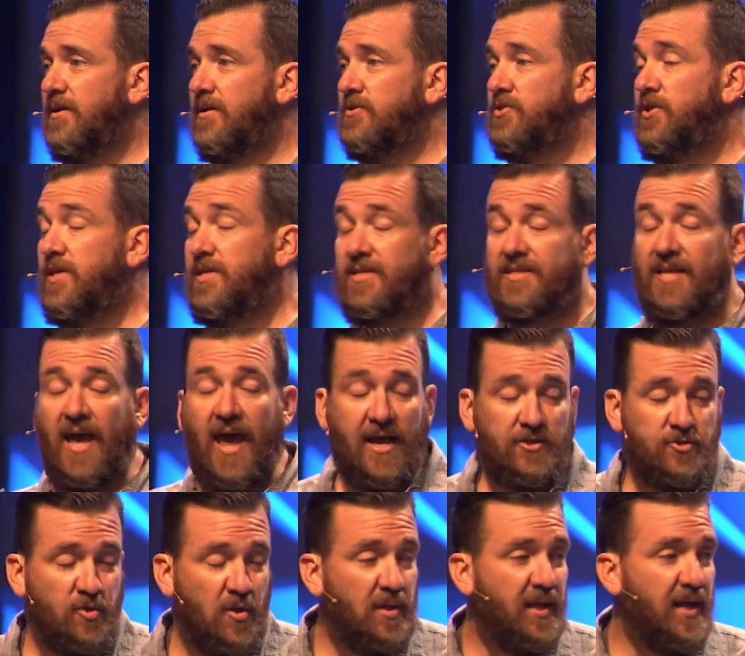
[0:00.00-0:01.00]
Jesus
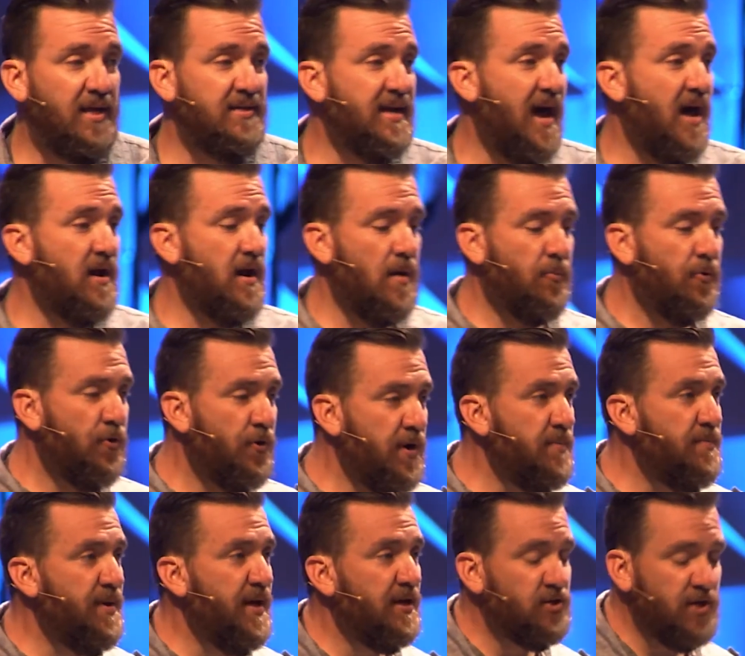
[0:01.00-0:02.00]
actually lays out a pretty
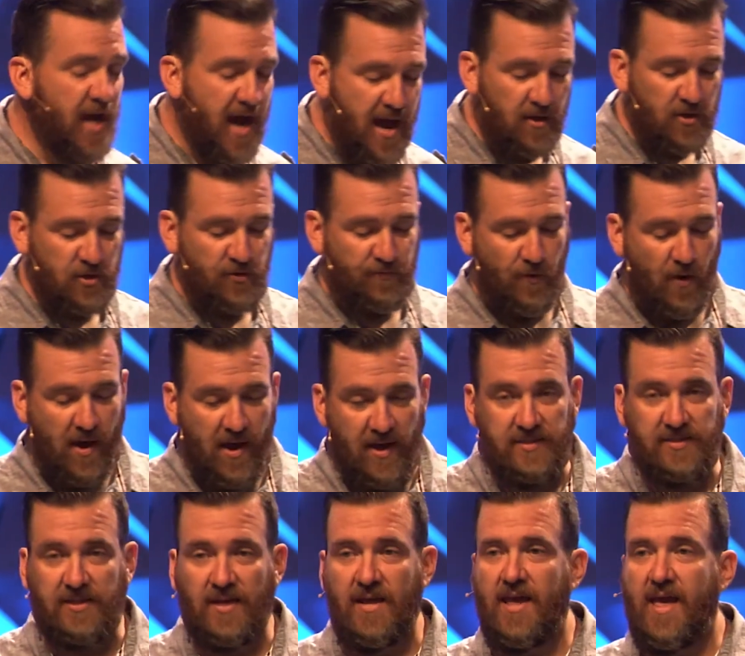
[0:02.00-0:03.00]
big challenge for
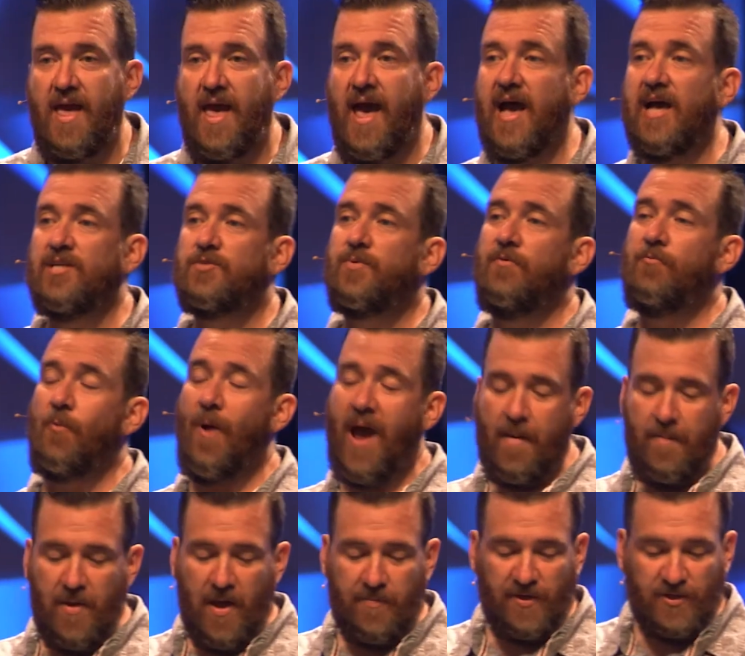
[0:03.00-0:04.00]
us as we
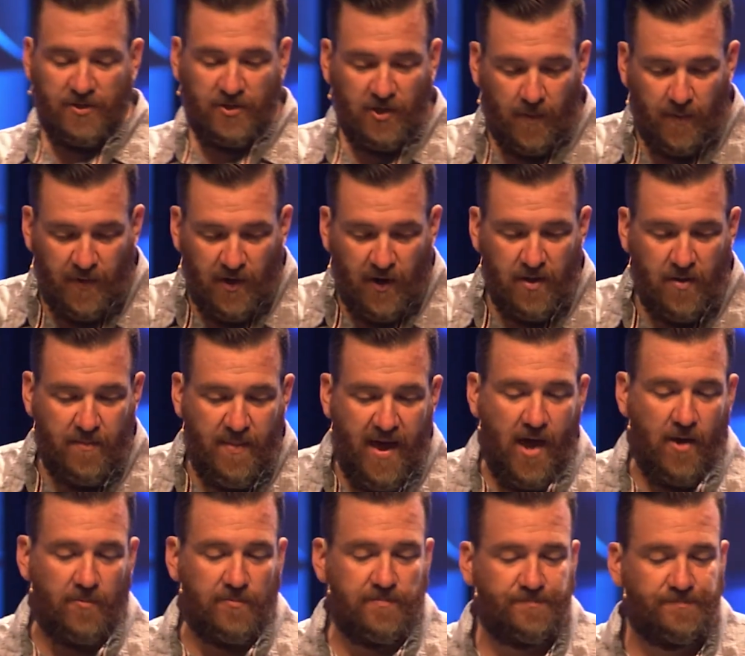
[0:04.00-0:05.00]
wrap up the Sermon on the
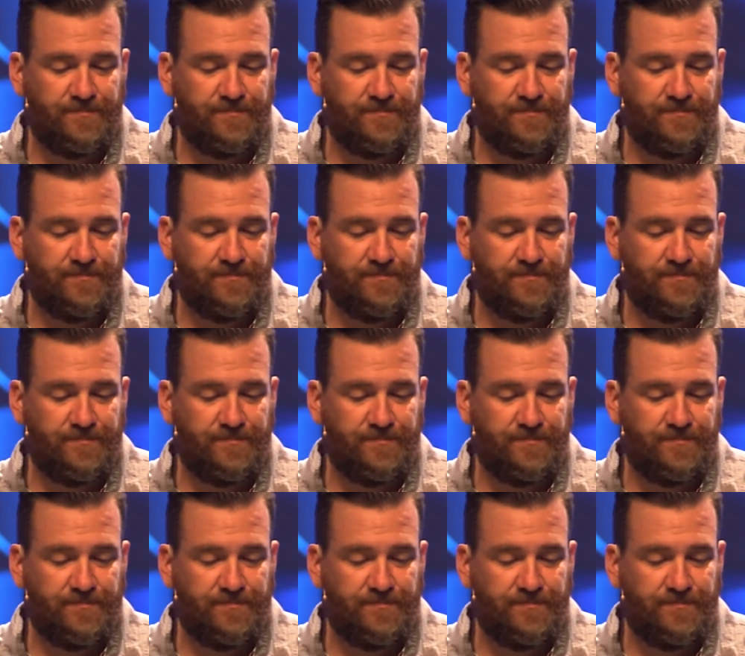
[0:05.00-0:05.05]
Mount.